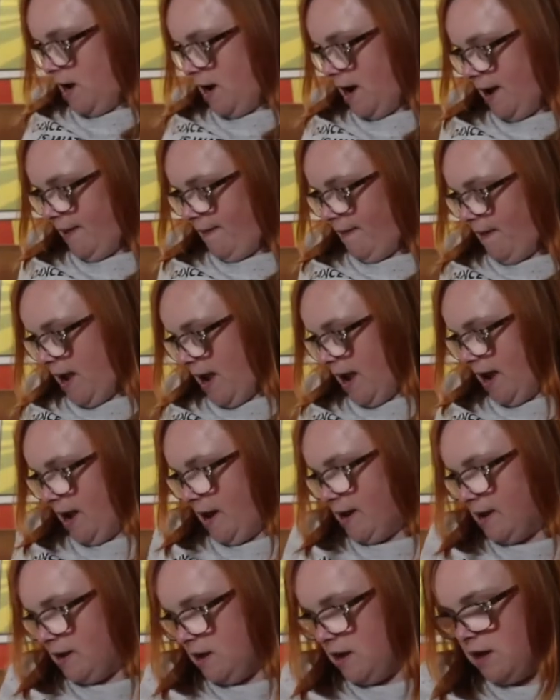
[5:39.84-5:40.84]
And
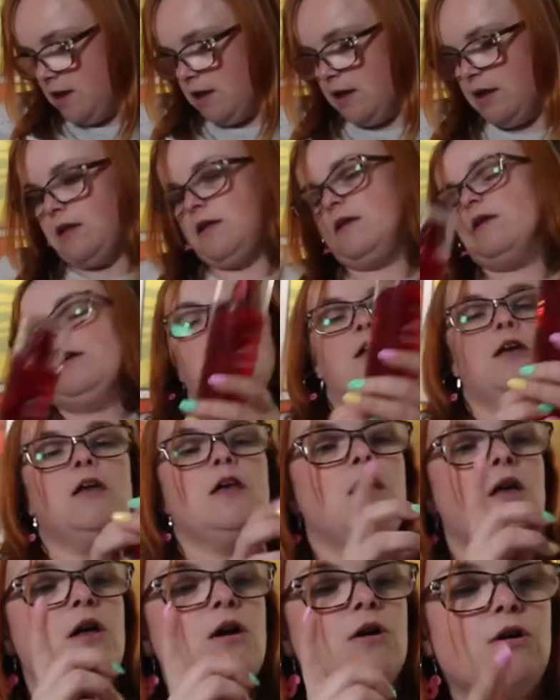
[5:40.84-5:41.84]
then
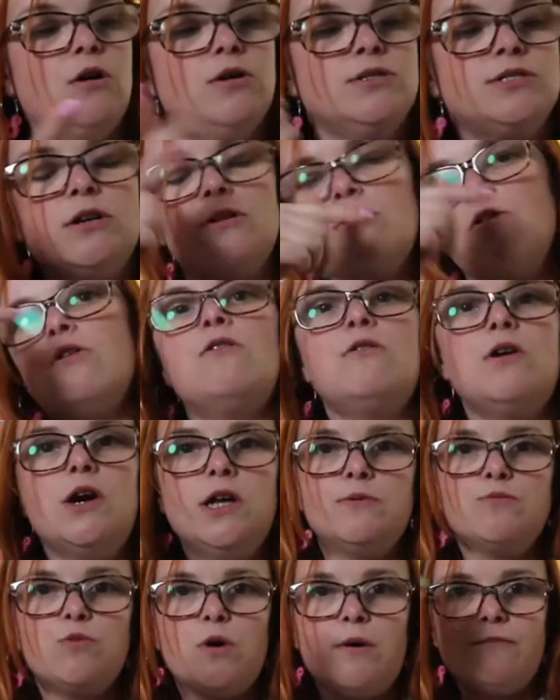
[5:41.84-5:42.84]
because I got
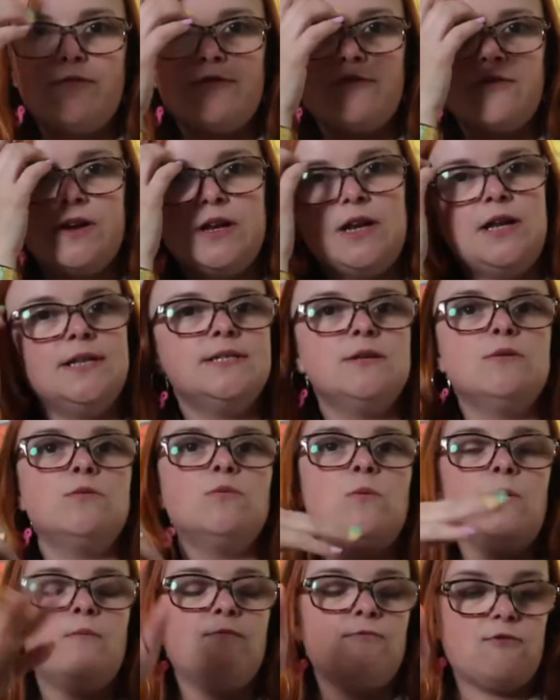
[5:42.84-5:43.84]
one free and I
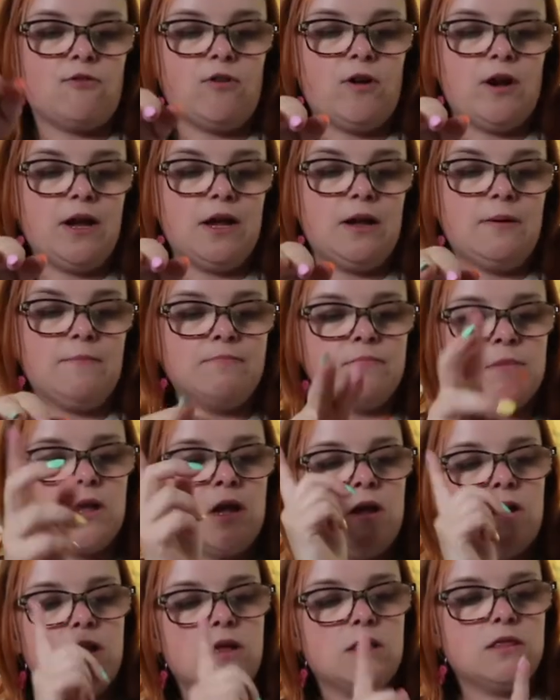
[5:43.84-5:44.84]
didn't want three,
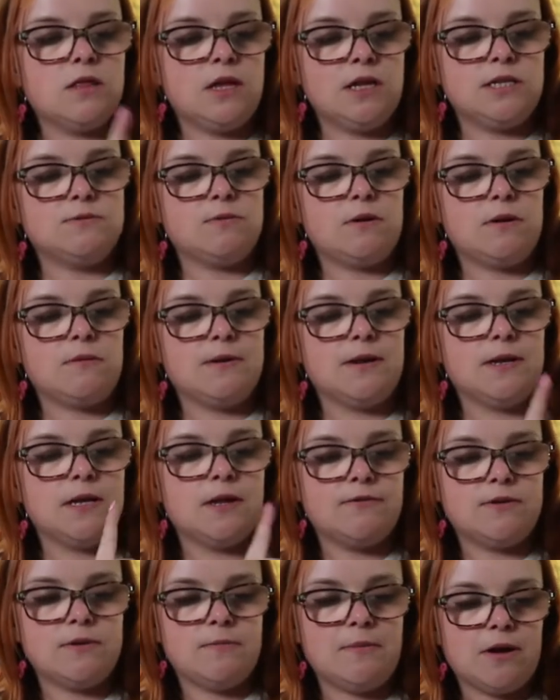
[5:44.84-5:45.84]
this one I'm gonna
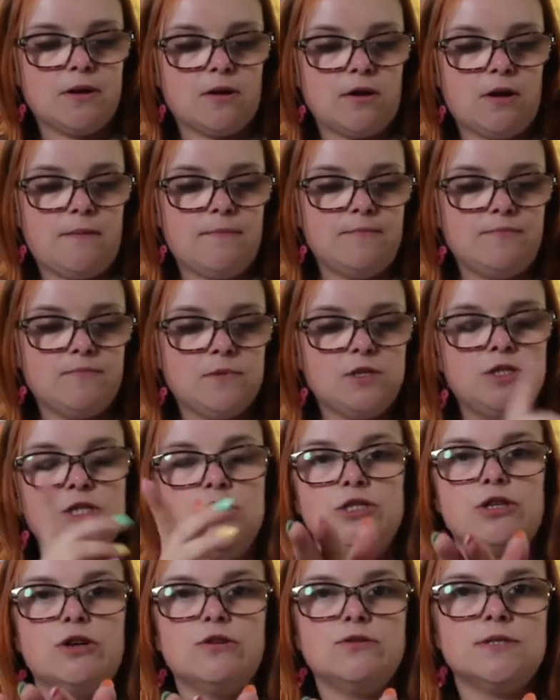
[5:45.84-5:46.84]
give to Megan.
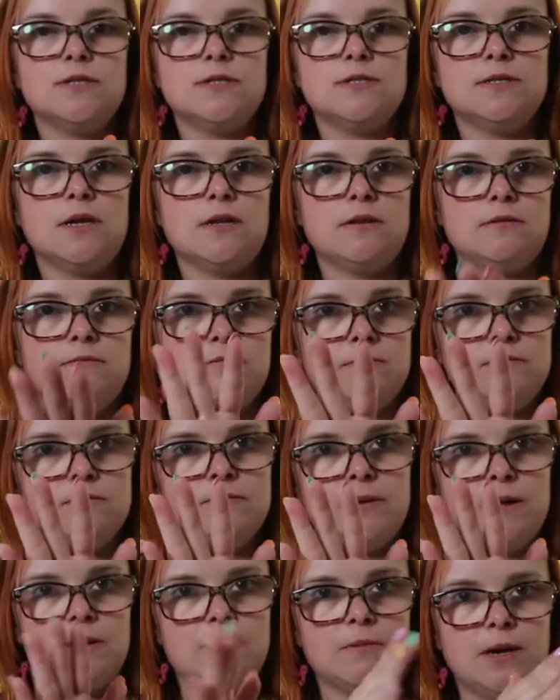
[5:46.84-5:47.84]
She chose the scent,
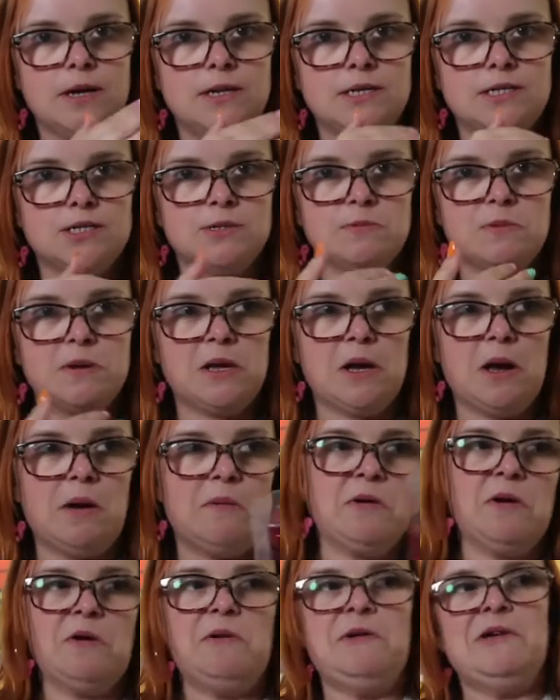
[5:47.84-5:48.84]
by the way. I didn't just pick it
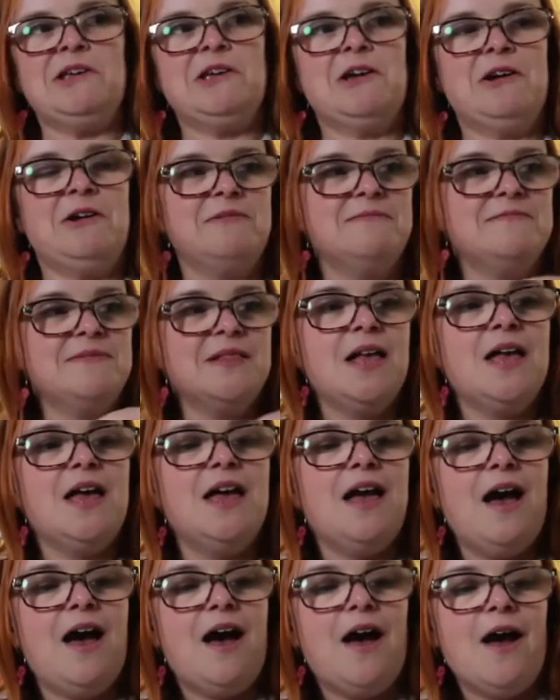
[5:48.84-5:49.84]
up, go, here you
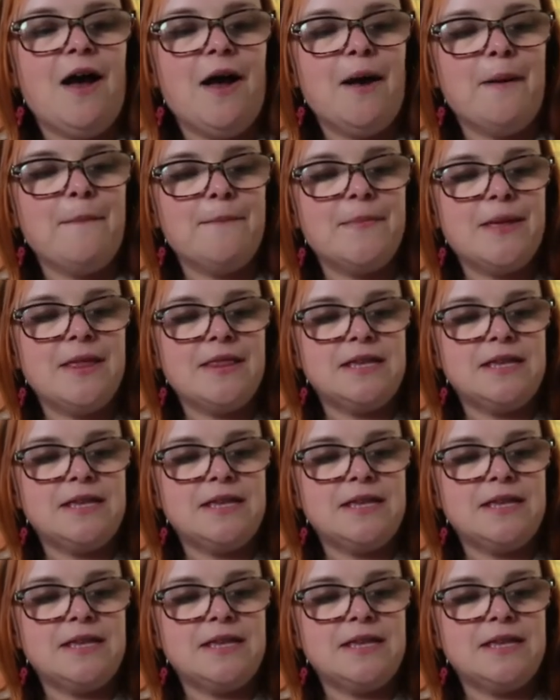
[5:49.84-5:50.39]
go.